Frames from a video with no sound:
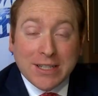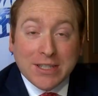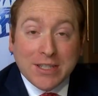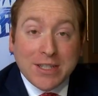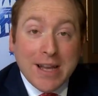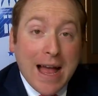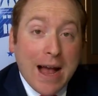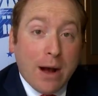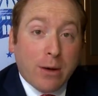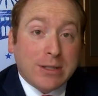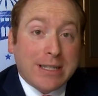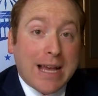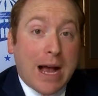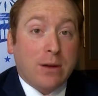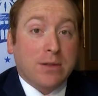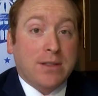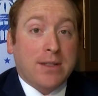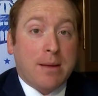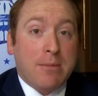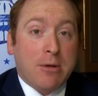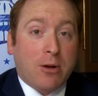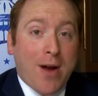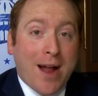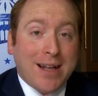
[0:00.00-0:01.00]
us now is House
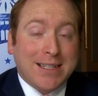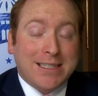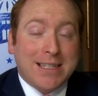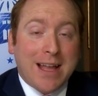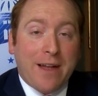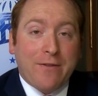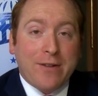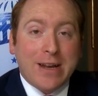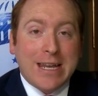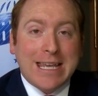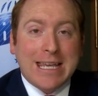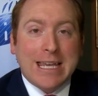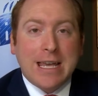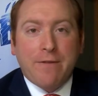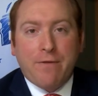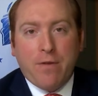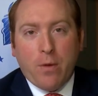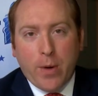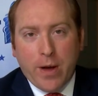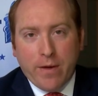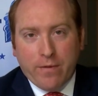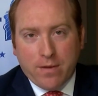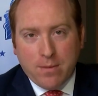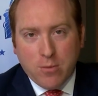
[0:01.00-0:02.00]
Democrat Stephanie
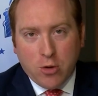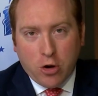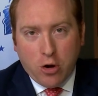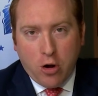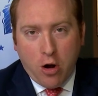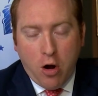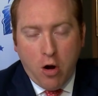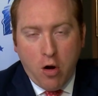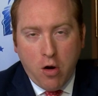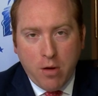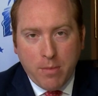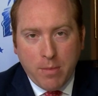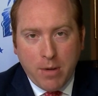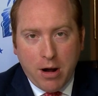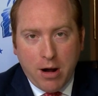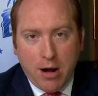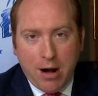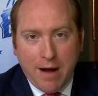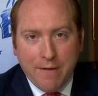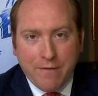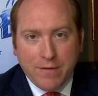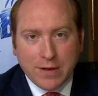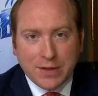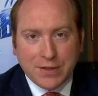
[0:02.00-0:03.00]
Kifowit from her home
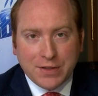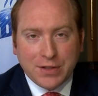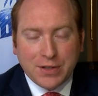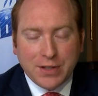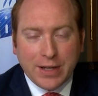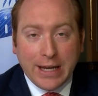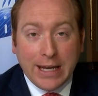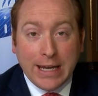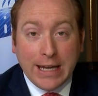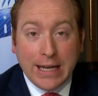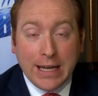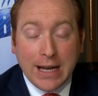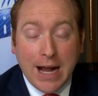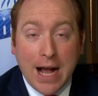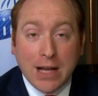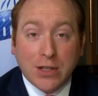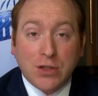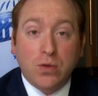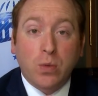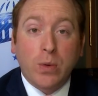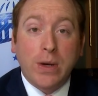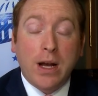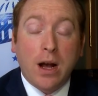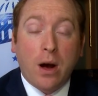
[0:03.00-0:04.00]
office in
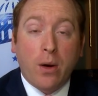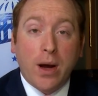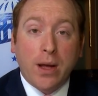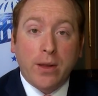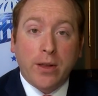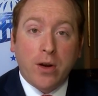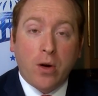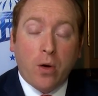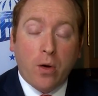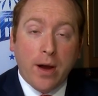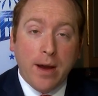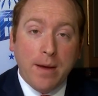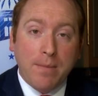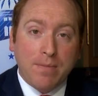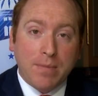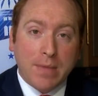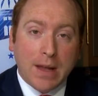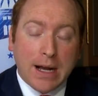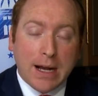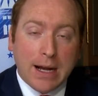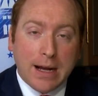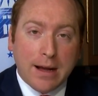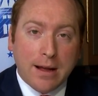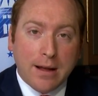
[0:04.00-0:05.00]
Oswego, Illinois.
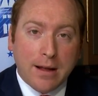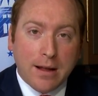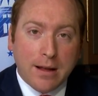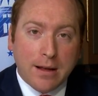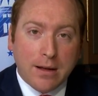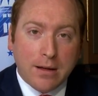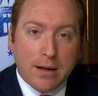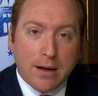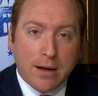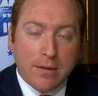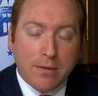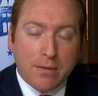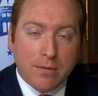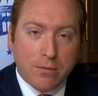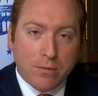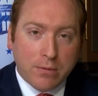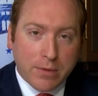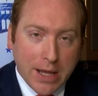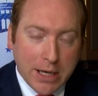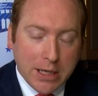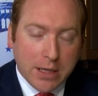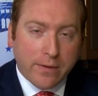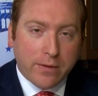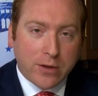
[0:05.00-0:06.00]
Uh, uh,
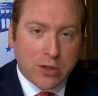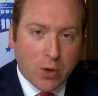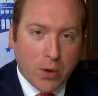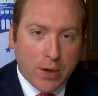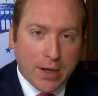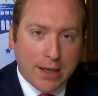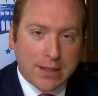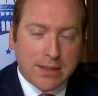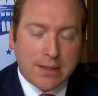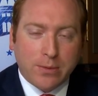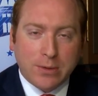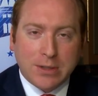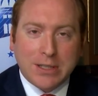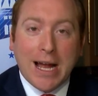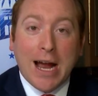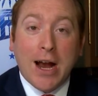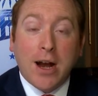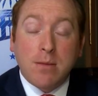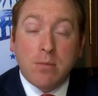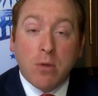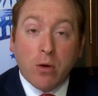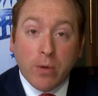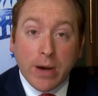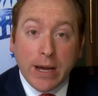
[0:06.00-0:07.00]
thank you for joining us. A
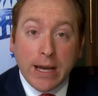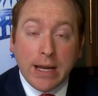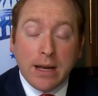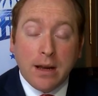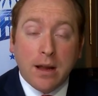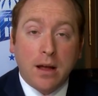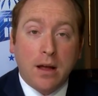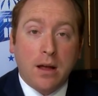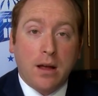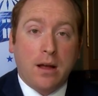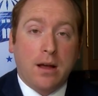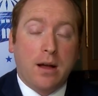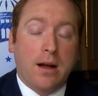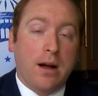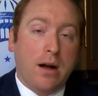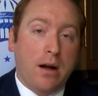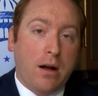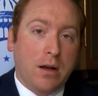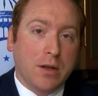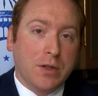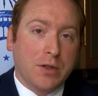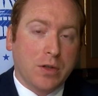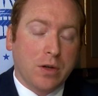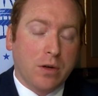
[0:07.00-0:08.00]
retired Marine, uh,
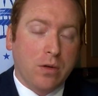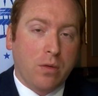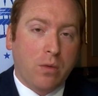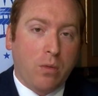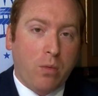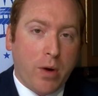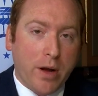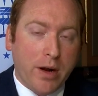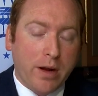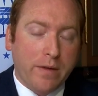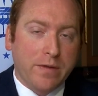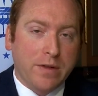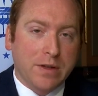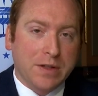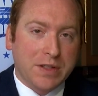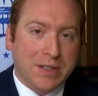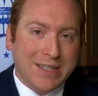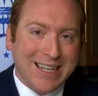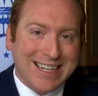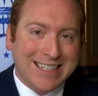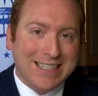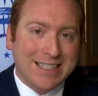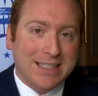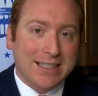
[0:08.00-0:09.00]
also one of the
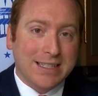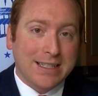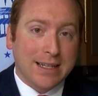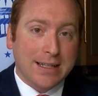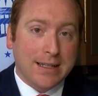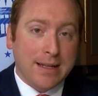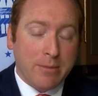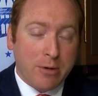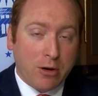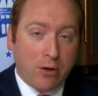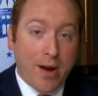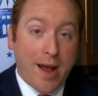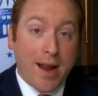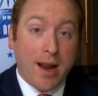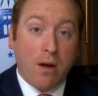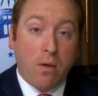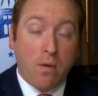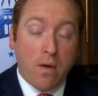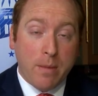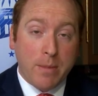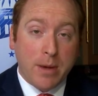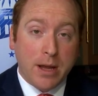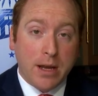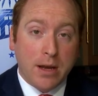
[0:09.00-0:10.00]
six
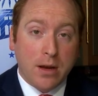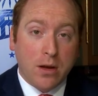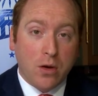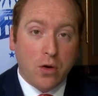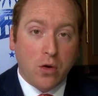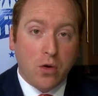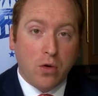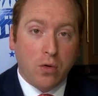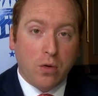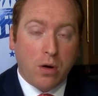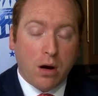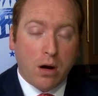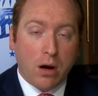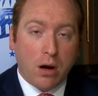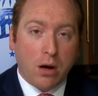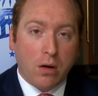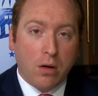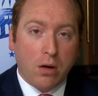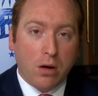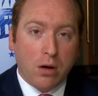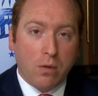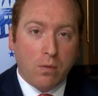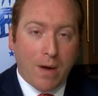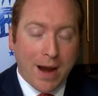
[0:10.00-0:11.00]
Democratic women who
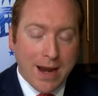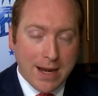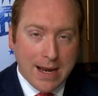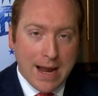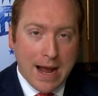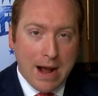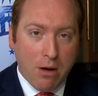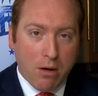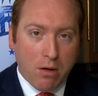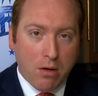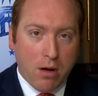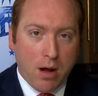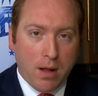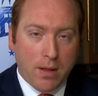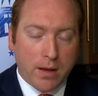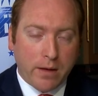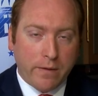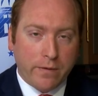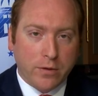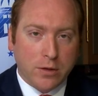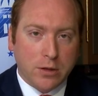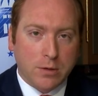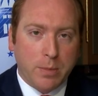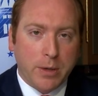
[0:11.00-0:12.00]
are right now
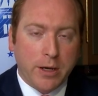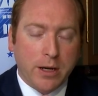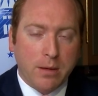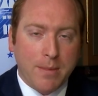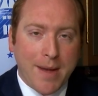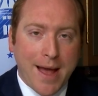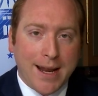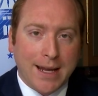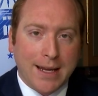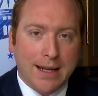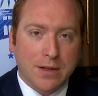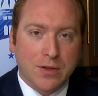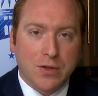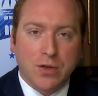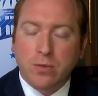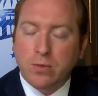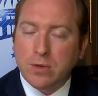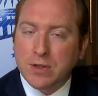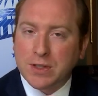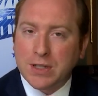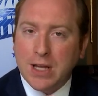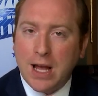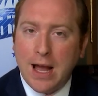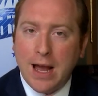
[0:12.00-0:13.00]
calling for Speaker Madigan to
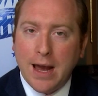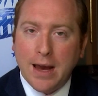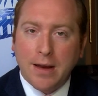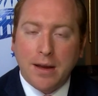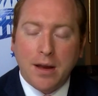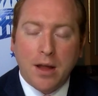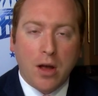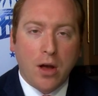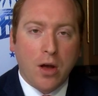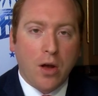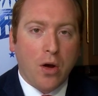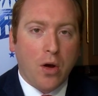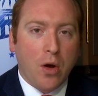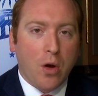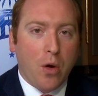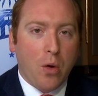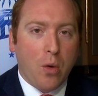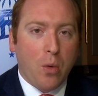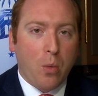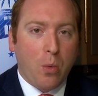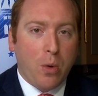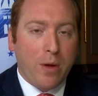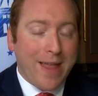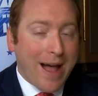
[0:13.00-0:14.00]
resign
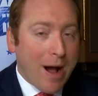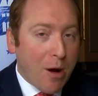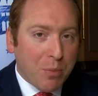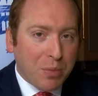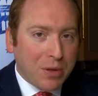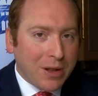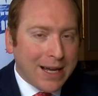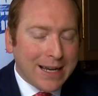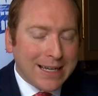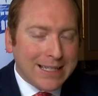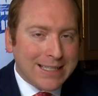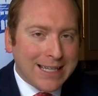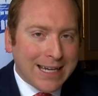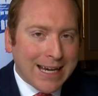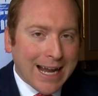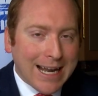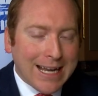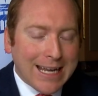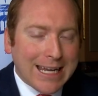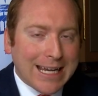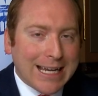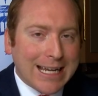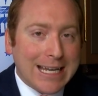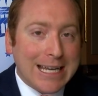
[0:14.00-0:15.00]
without placing
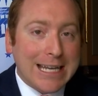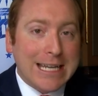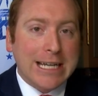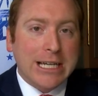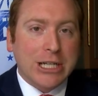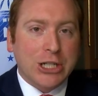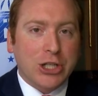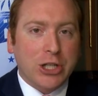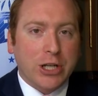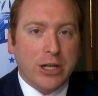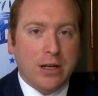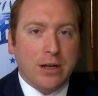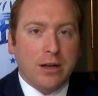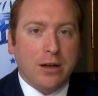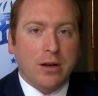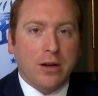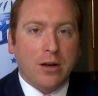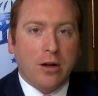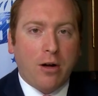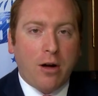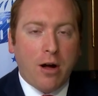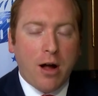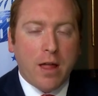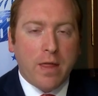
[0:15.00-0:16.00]
any condition
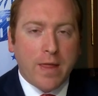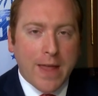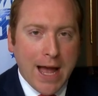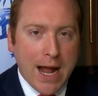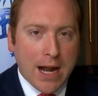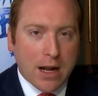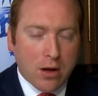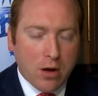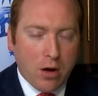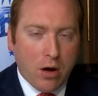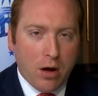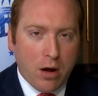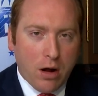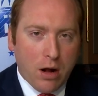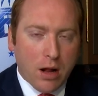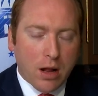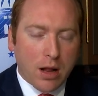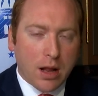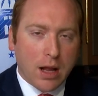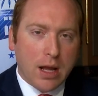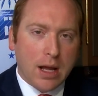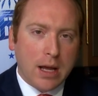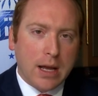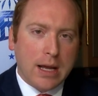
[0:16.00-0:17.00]
on that
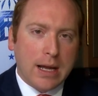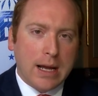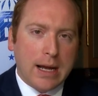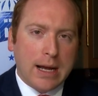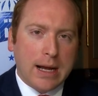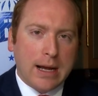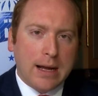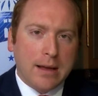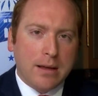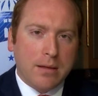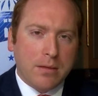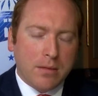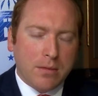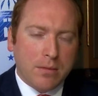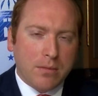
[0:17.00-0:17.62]
call. Uh,